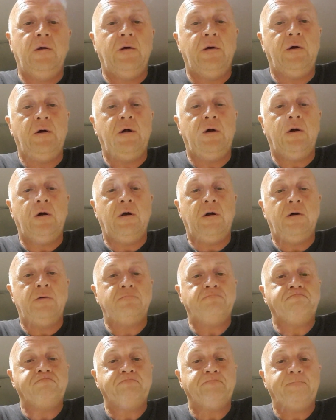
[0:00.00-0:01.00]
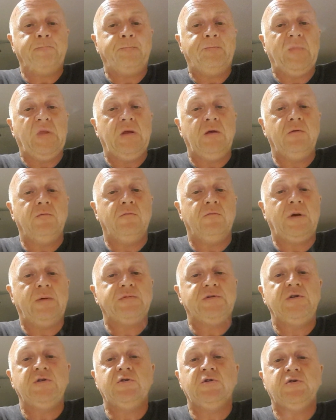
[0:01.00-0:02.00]

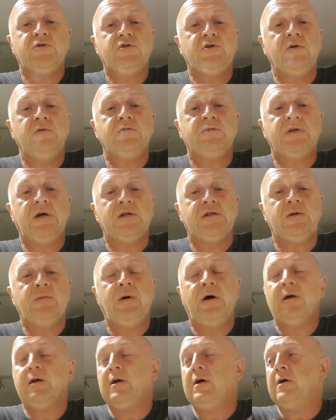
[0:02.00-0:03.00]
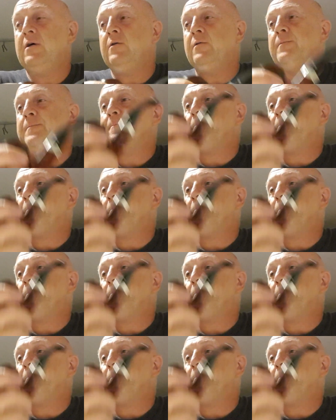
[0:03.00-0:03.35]
Perhaps it just suits that tobacco.